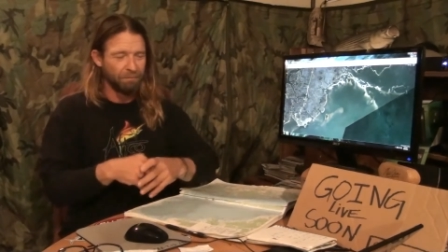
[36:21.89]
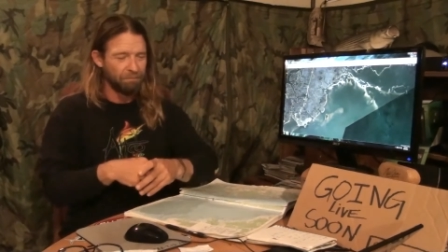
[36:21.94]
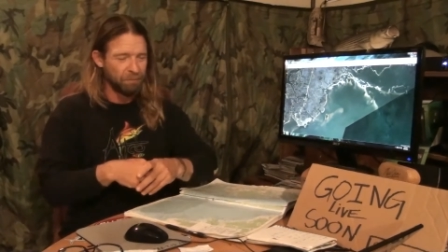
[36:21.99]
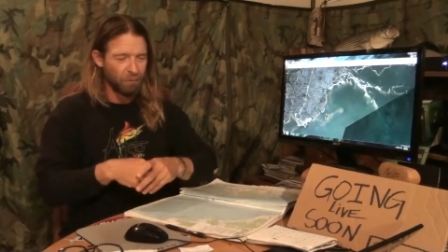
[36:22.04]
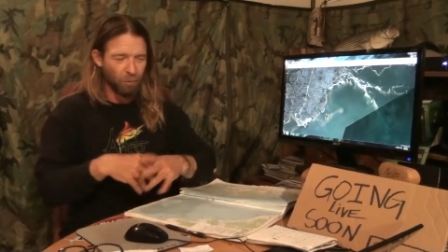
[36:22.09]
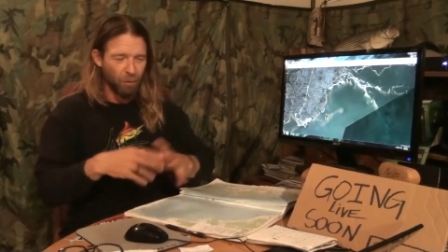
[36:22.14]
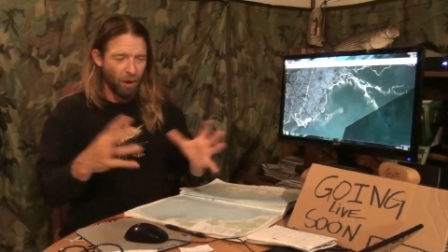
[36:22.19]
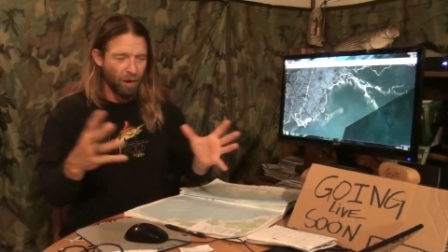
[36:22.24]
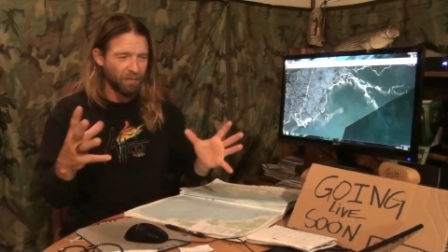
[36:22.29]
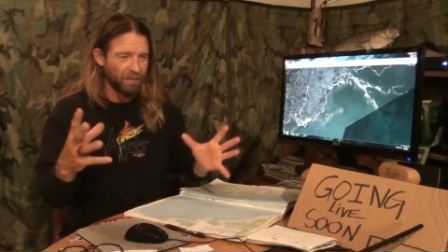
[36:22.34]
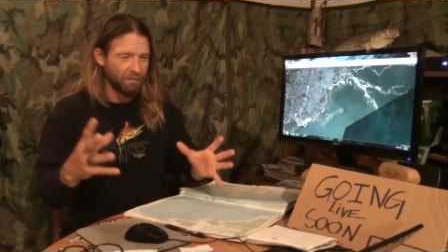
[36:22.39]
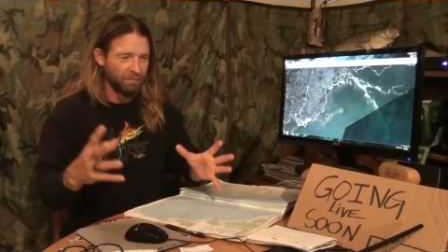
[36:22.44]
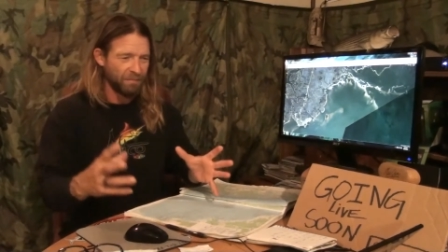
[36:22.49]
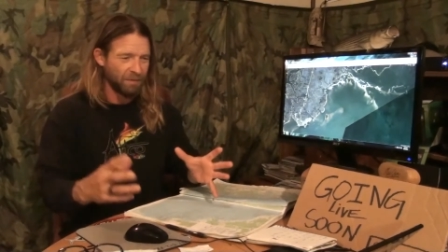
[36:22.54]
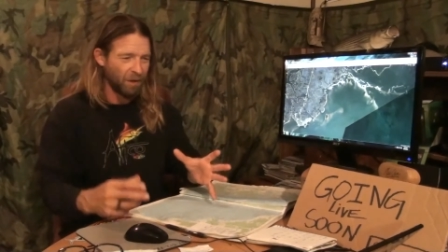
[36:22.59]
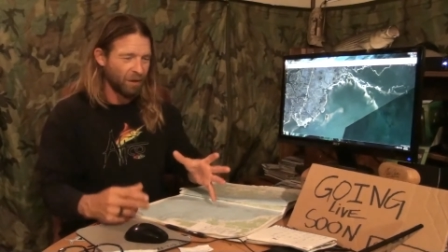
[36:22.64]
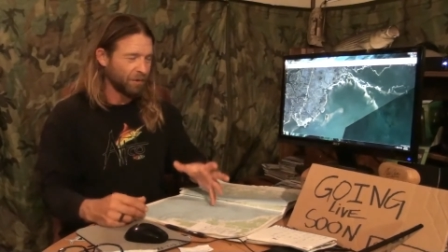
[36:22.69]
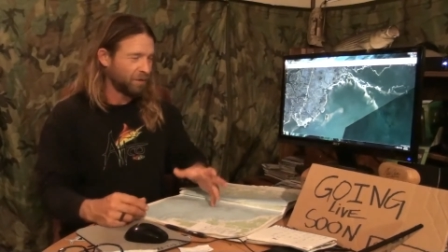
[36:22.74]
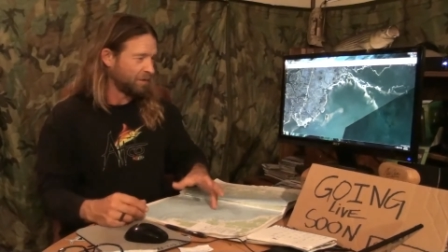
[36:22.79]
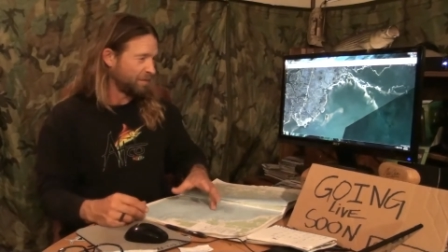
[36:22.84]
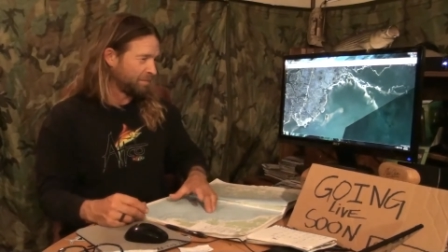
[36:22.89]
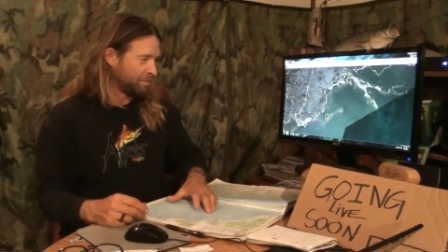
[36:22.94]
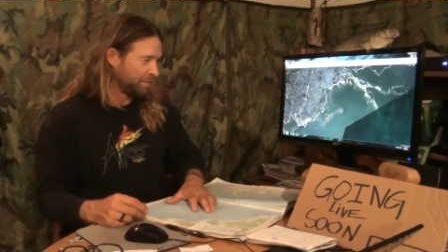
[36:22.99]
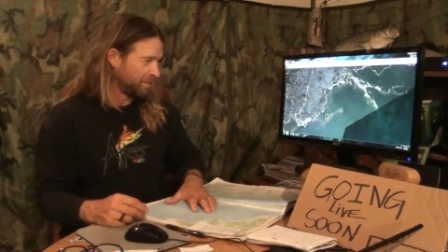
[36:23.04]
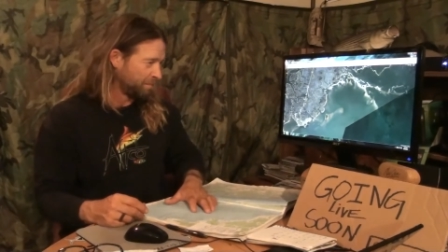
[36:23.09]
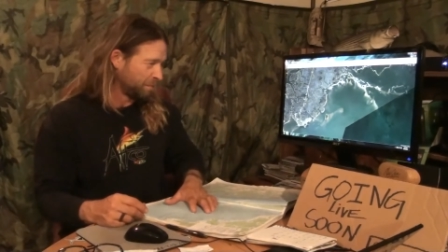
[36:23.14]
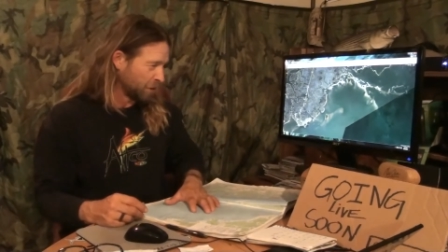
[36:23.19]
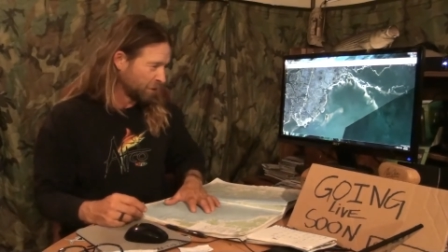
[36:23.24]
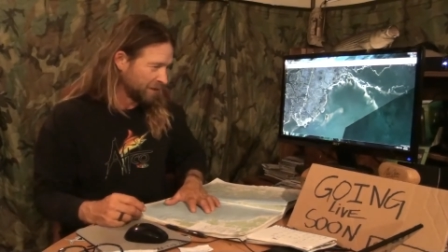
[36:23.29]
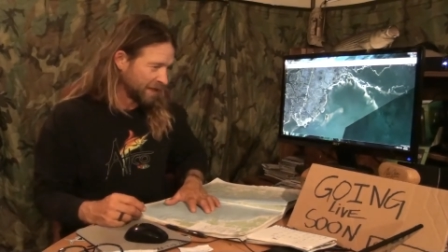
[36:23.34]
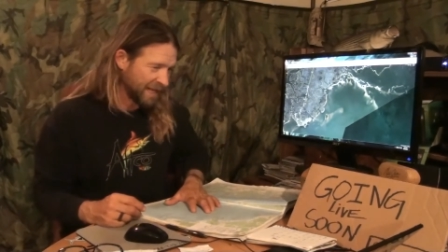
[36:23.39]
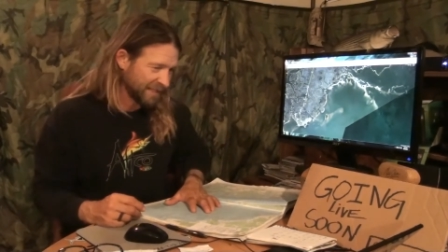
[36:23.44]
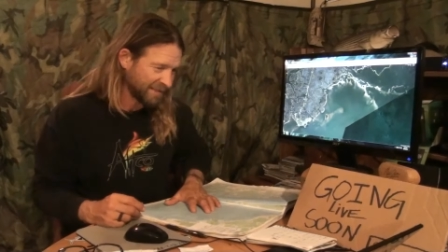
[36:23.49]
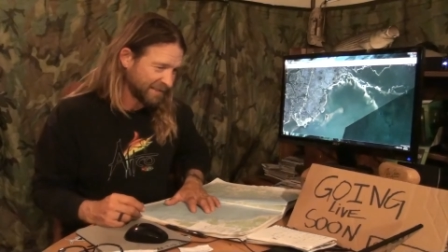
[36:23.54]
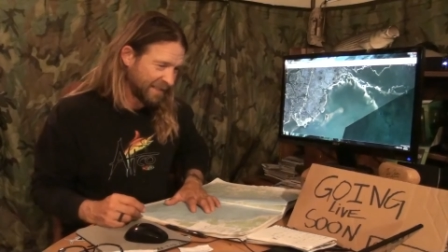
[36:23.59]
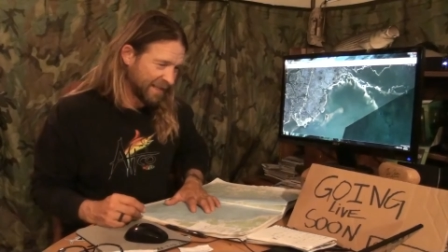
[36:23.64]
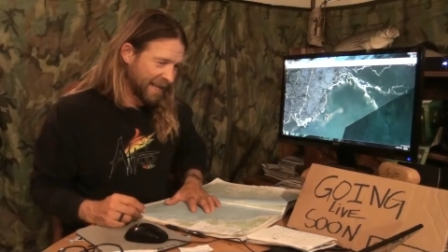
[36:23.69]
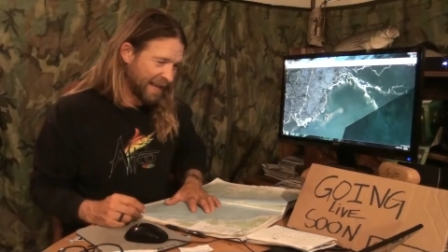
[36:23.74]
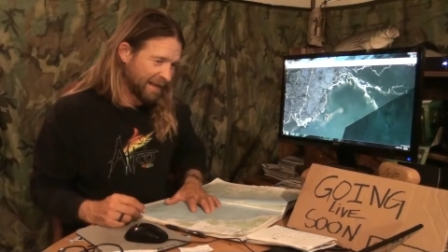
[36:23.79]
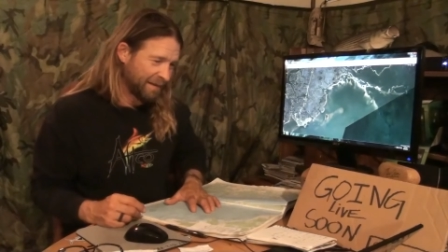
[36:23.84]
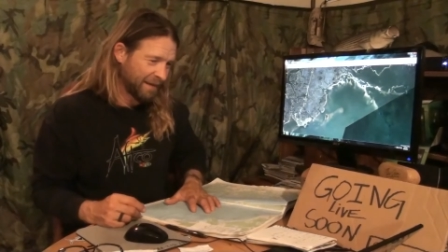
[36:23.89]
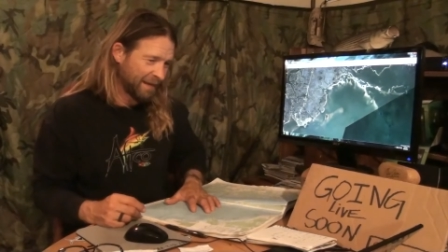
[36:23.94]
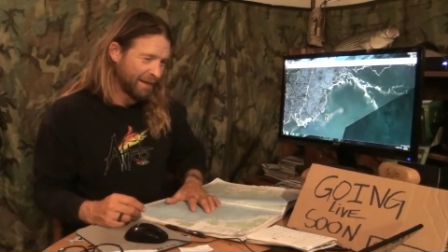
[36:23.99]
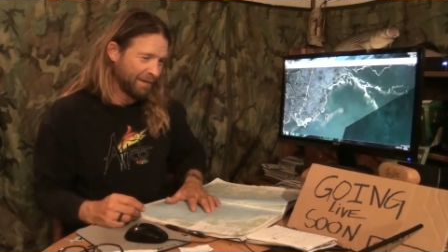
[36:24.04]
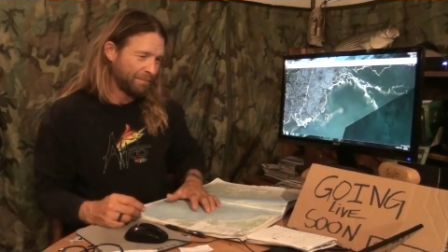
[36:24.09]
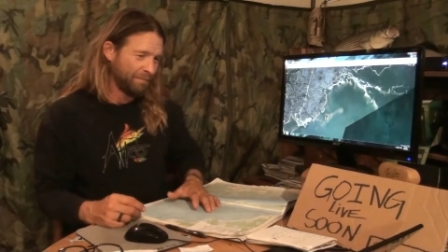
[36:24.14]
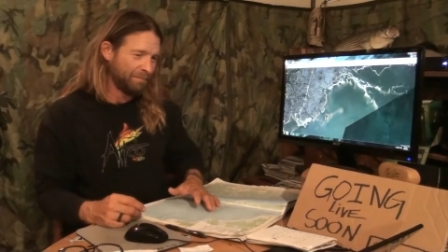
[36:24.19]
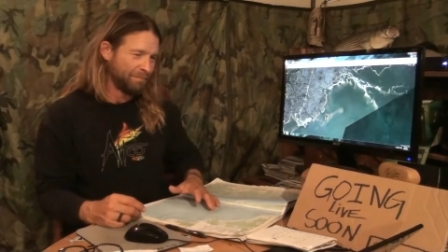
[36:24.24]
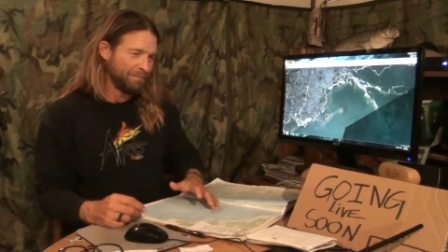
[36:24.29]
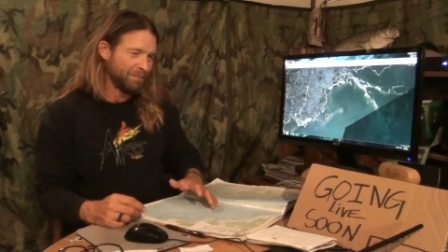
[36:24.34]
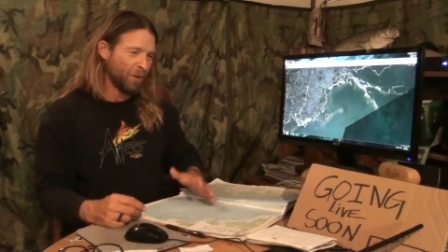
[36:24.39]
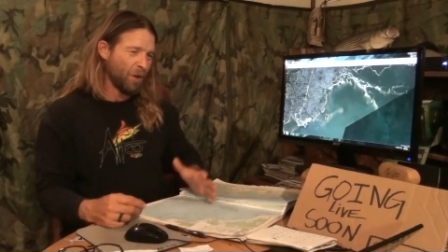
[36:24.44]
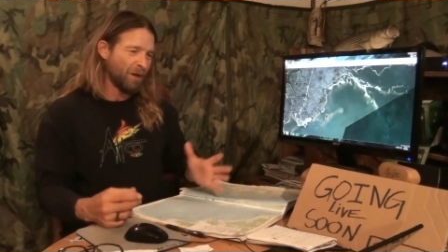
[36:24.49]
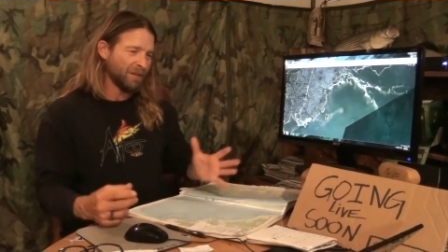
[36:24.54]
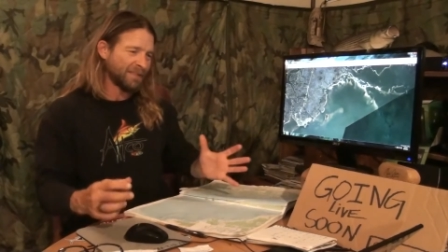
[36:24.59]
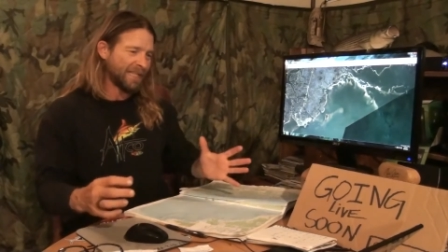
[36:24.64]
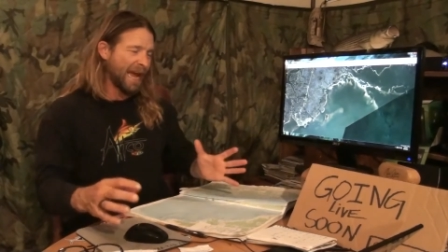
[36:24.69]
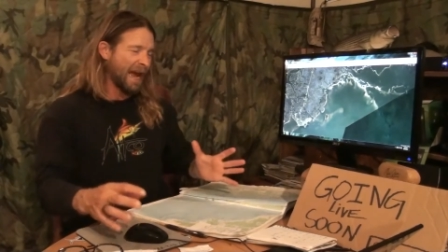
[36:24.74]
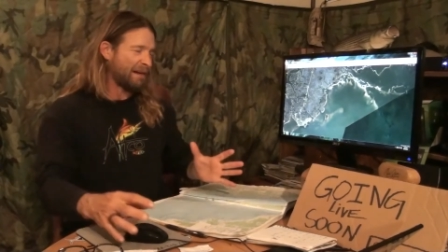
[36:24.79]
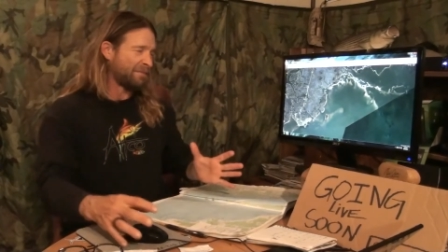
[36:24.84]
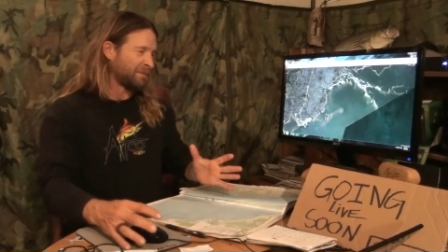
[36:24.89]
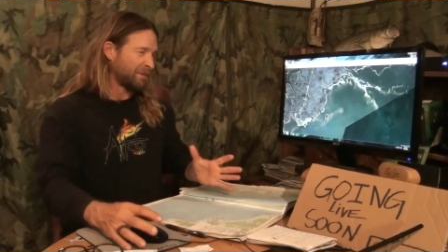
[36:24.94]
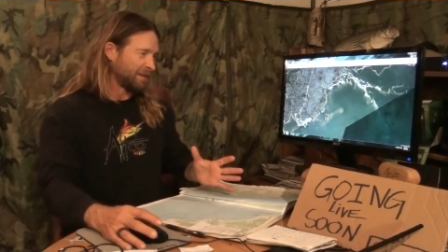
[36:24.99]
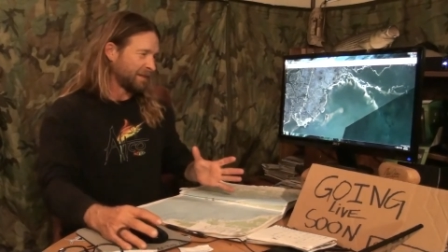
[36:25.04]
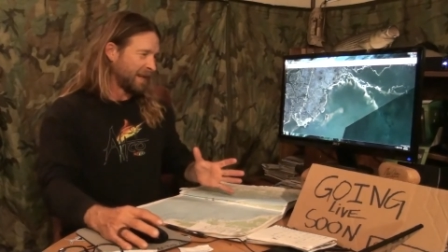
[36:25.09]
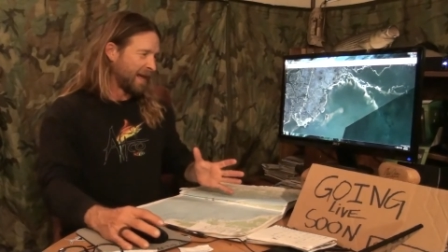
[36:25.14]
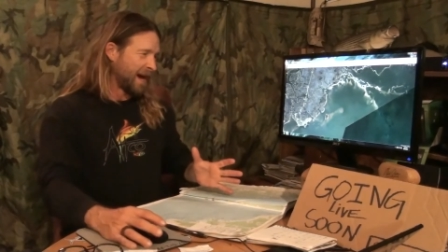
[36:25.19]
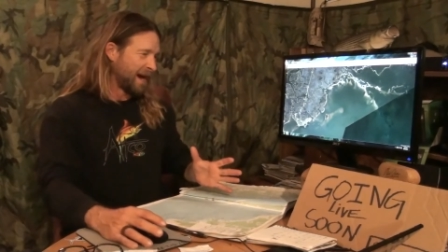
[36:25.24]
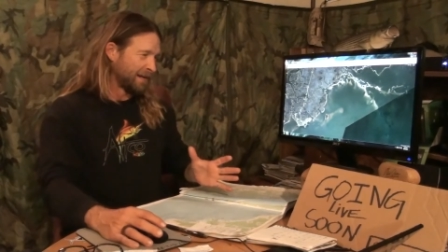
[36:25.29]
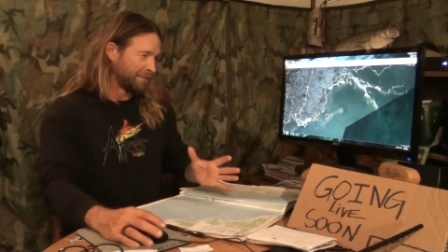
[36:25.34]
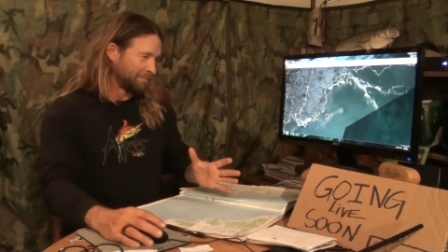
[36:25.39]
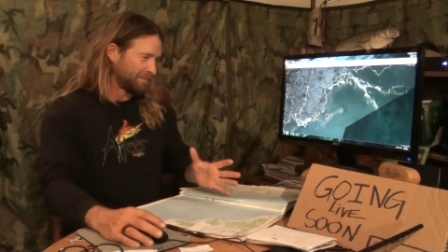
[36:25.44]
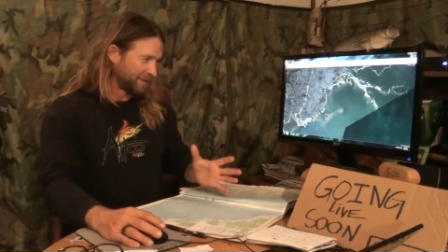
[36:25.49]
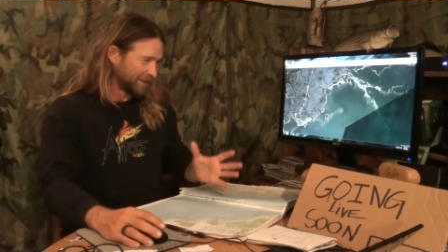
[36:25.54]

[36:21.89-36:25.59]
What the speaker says: Blew all the bird nested and lost half of the line.